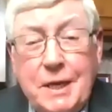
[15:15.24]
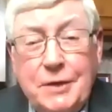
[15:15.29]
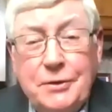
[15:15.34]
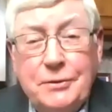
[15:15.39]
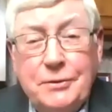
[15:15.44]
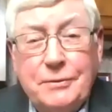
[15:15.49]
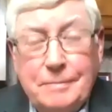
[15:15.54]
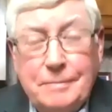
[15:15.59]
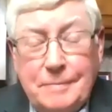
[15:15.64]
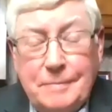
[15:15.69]

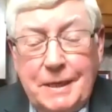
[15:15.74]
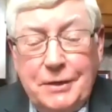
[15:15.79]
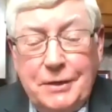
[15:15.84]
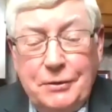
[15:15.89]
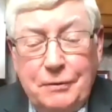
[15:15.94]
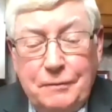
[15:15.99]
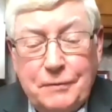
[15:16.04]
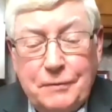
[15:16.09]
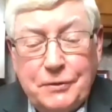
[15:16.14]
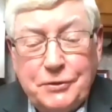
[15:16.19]
do. They
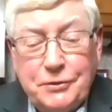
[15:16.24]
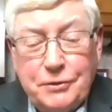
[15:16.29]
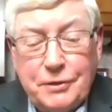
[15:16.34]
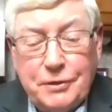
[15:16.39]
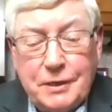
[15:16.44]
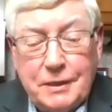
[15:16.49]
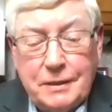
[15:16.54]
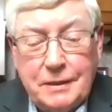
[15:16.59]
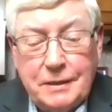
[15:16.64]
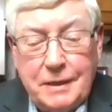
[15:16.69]
do for
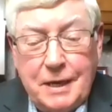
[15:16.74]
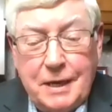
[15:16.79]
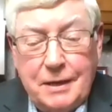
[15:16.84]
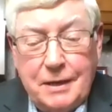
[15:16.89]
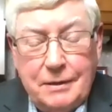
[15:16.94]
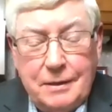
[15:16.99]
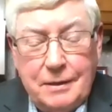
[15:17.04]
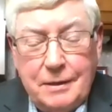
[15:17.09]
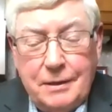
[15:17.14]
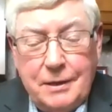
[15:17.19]
sure. Oh, yeah.
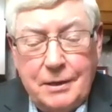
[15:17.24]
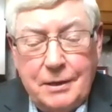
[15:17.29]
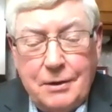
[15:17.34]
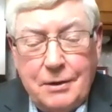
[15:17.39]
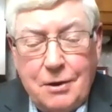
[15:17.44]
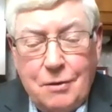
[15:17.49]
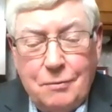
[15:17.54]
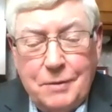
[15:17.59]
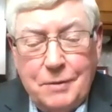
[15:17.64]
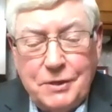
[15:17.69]

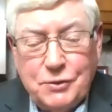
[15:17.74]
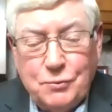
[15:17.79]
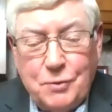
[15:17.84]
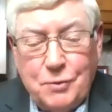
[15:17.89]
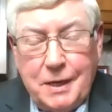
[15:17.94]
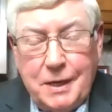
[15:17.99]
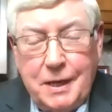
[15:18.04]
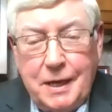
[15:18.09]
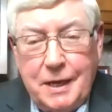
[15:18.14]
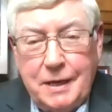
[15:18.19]
They're always
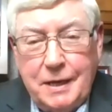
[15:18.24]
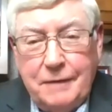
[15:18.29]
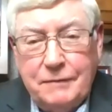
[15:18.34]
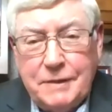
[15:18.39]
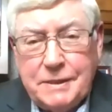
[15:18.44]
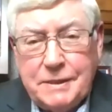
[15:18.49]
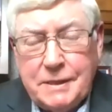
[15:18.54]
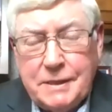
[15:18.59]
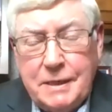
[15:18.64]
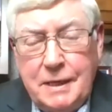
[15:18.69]
one ahead of
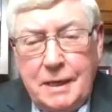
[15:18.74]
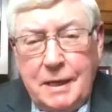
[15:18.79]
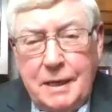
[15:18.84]
us.